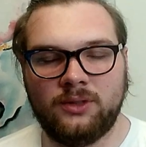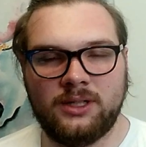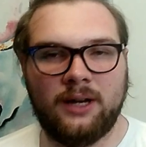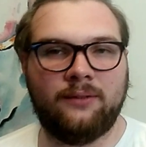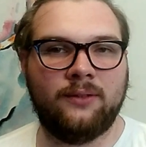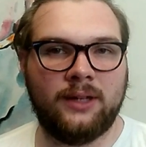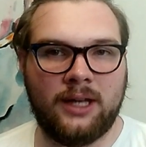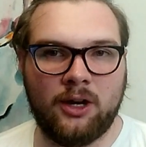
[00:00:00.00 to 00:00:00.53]
will
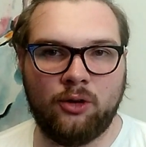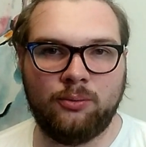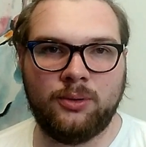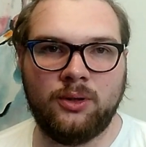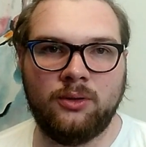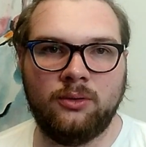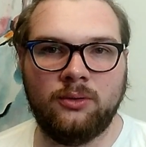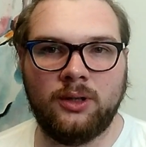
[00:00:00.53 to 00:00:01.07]
definitely
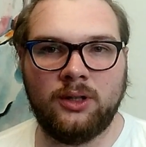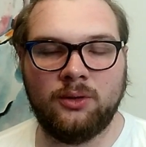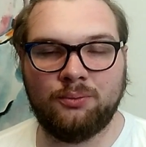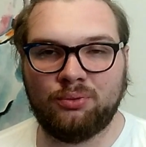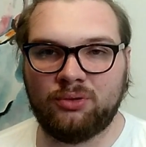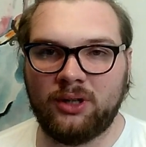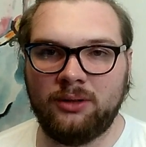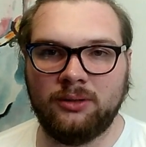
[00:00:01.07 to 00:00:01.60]
help you in your
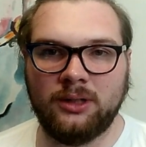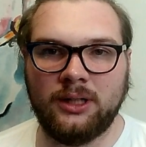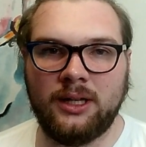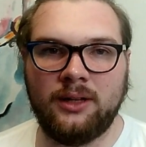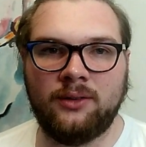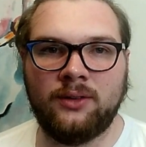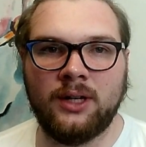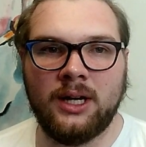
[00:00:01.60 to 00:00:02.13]

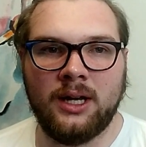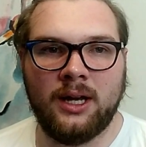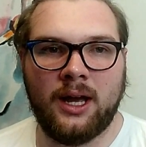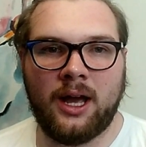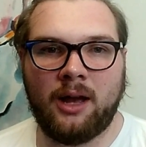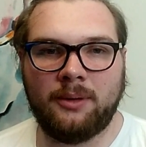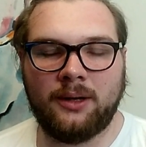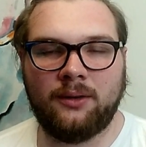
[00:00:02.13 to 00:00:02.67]
pre-release
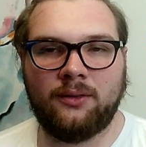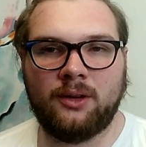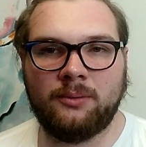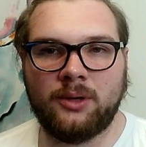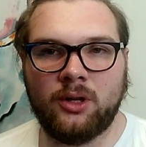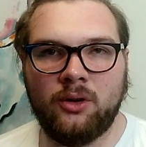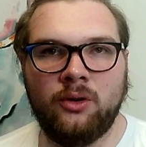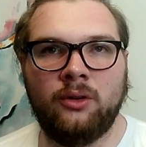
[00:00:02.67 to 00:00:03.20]
and
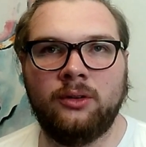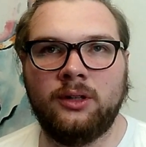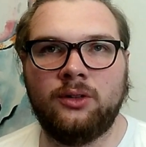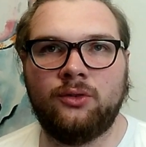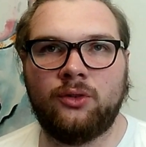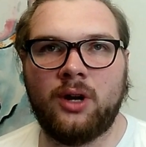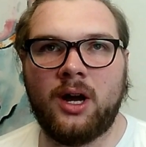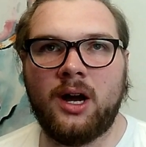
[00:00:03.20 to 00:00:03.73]
some of the early
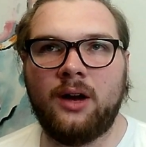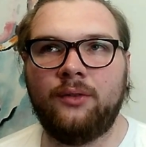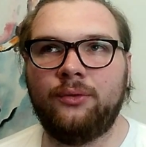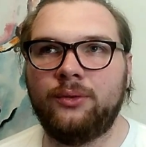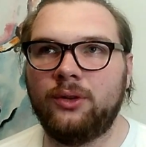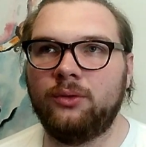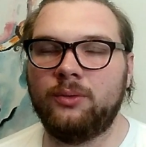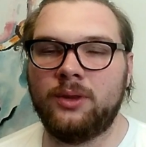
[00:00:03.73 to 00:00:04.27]

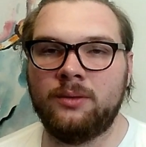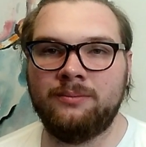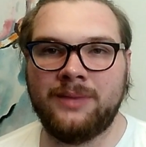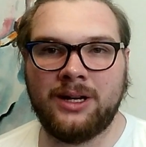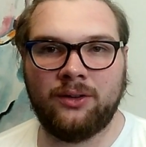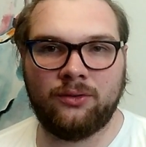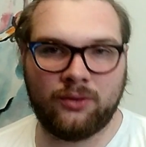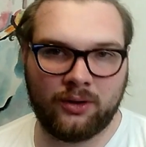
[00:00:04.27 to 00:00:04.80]
drafts, just when the
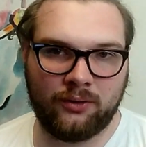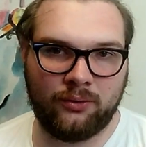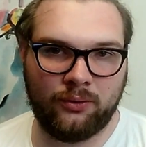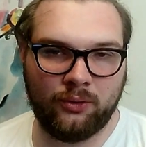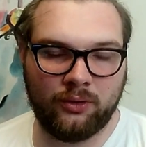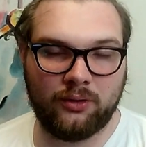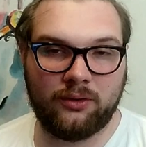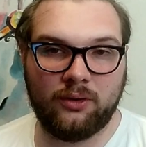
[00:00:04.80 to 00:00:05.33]
meta's trying to
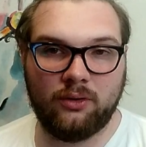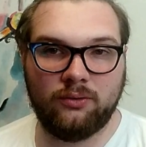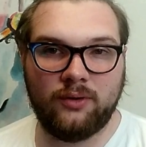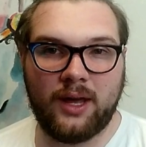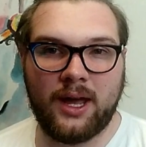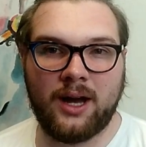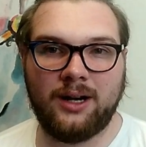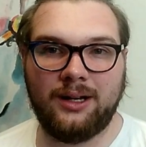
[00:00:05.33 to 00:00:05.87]
sort
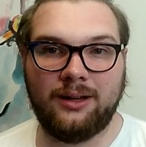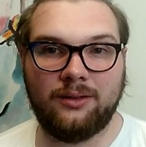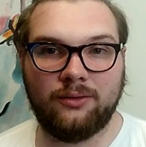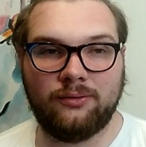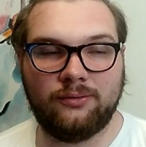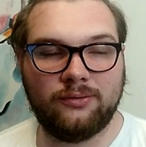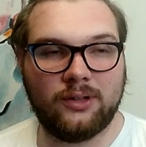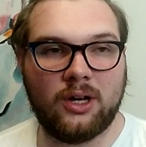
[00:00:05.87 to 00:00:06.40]
itself out. It's a
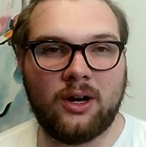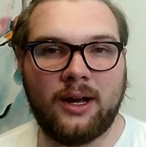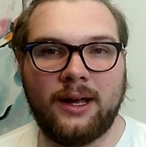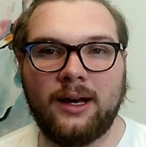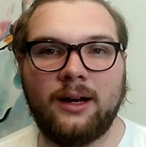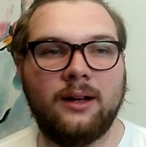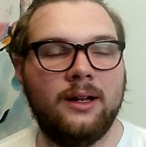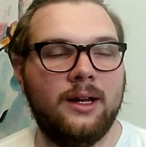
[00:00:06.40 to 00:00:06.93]

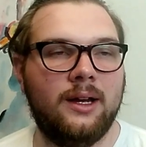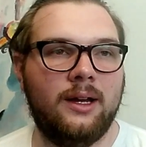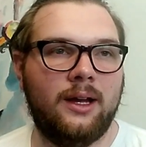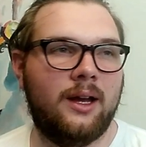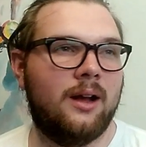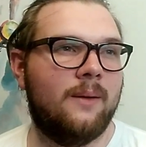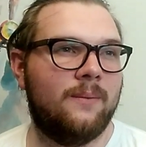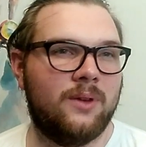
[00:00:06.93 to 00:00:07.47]
flyer.
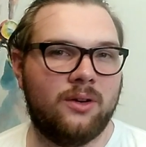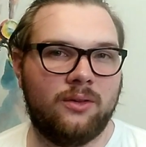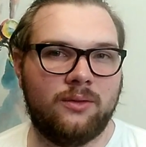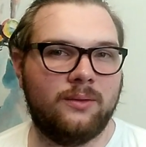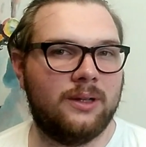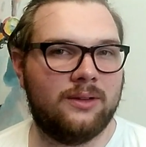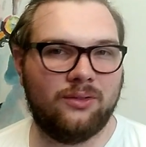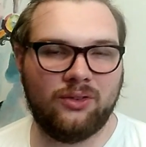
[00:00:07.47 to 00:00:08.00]

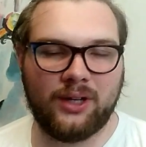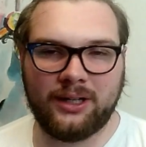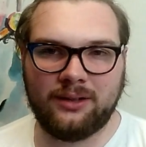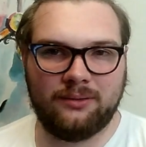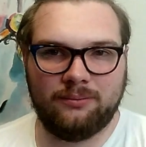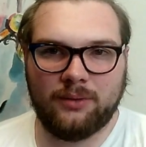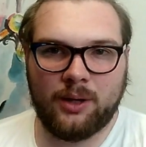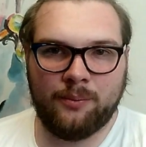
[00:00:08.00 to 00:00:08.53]
It's
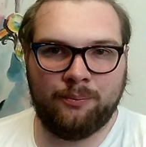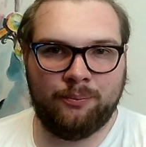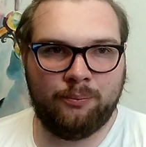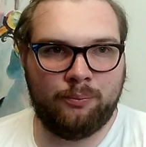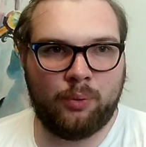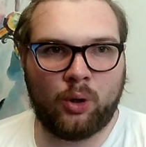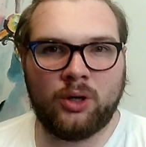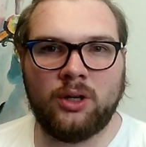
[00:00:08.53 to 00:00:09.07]
like a
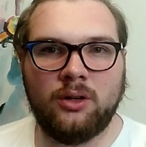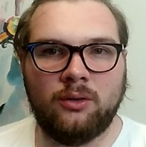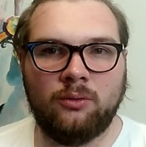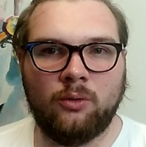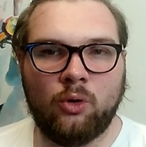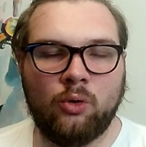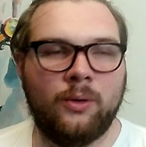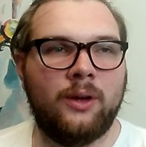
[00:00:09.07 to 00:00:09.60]
body
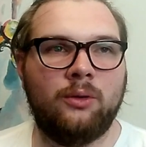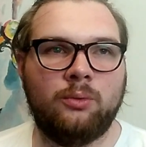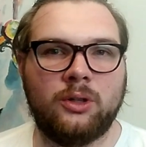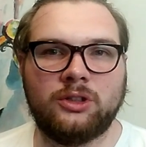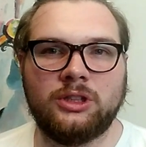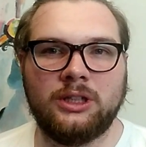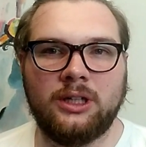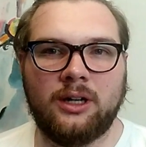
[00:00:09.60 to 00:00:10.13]
and always
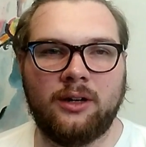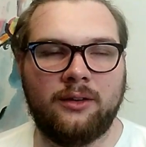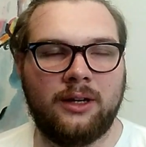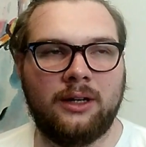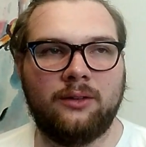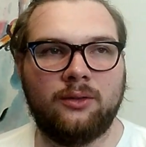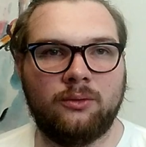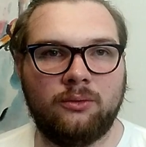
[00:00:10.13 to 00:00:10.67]
watching kind of
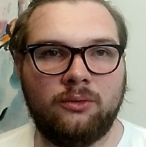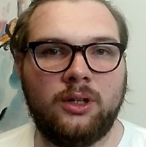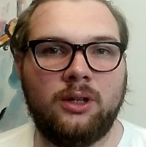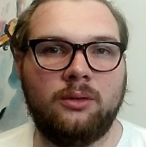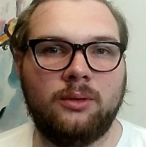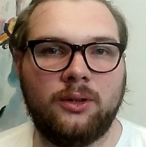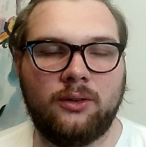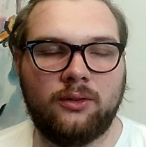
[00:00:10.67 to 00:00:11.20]
thing. It's a
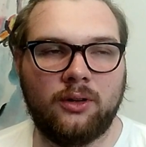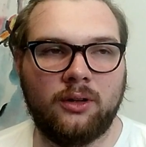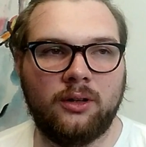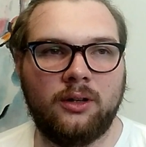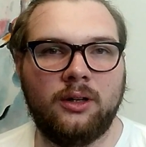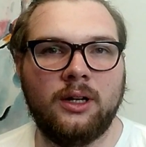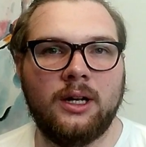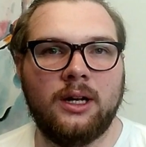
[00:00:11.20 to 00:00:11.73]
really, really
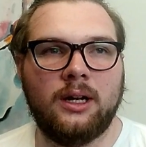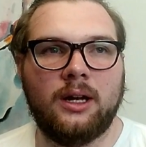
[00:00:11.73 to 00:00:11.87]
solid